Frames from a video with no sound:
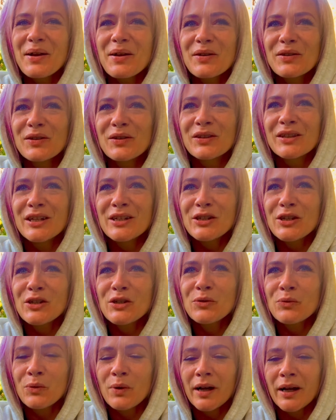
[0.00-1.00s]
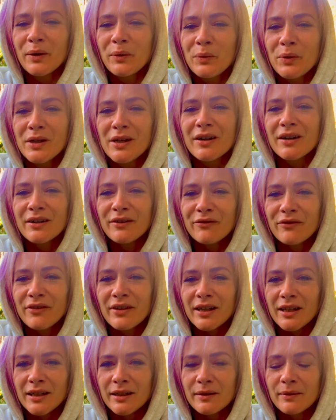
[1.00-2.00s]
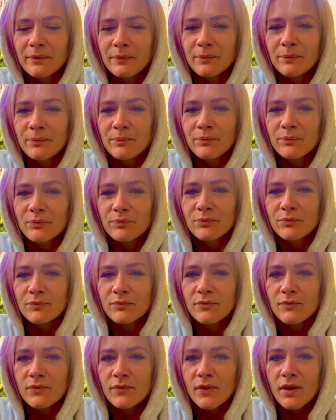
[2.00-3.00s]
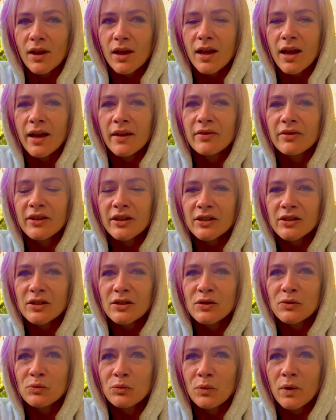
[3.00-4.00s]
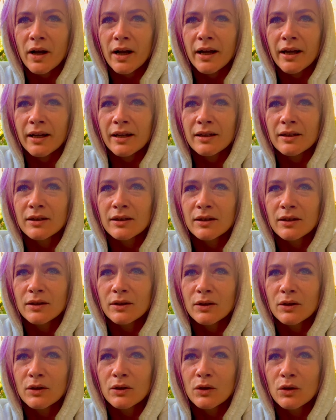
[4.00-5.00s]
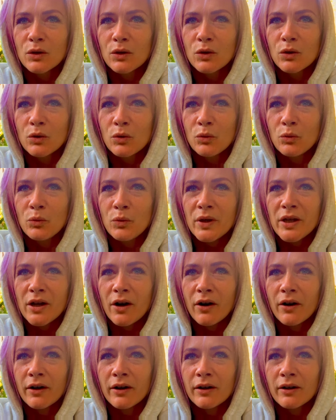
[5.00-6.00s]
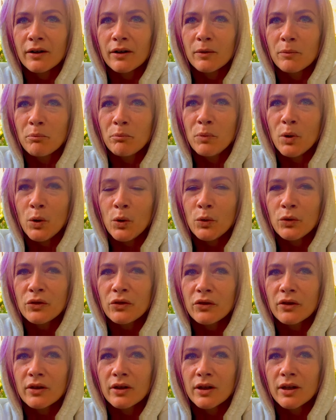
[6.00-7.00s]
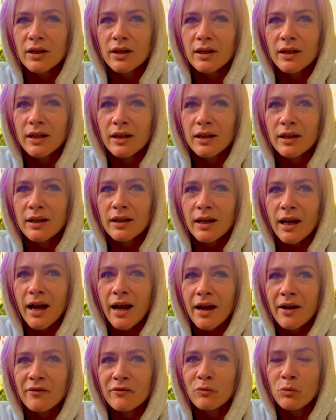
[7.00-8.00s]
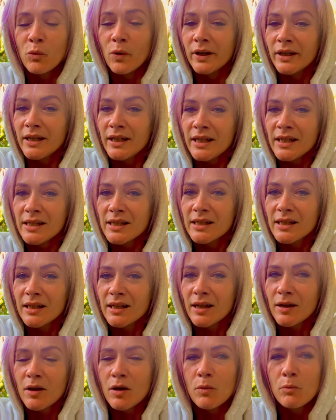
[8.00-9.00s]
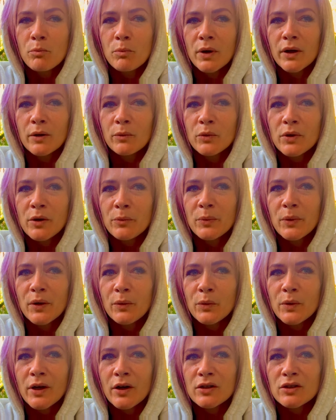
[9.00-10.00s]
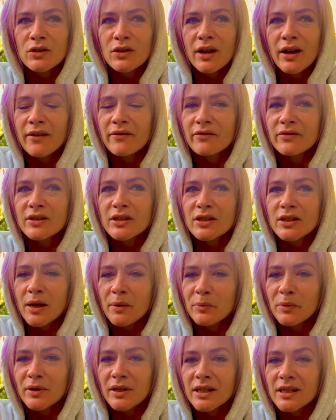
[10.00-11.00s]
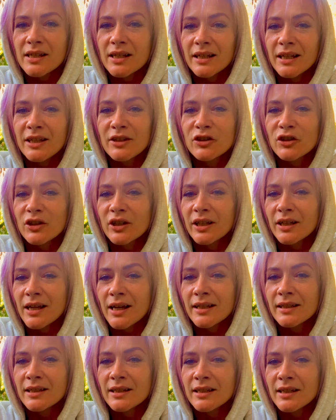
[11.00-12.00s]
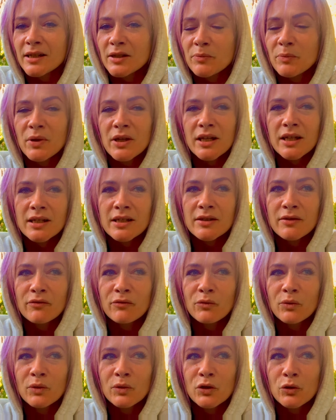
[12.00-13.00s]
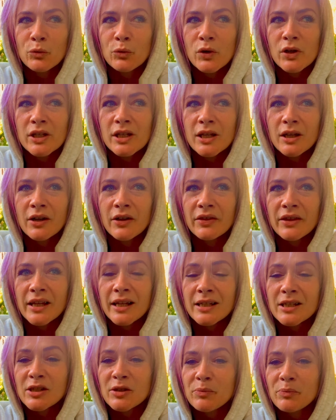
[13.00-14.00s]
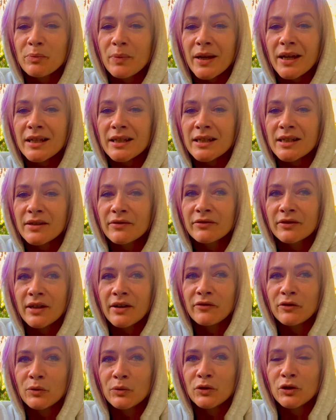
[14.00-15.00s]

This is why we are infinite. And this is why we are both have oneness, but we also have separateness and interconnectedness, because when you're working on the expansive level, when you're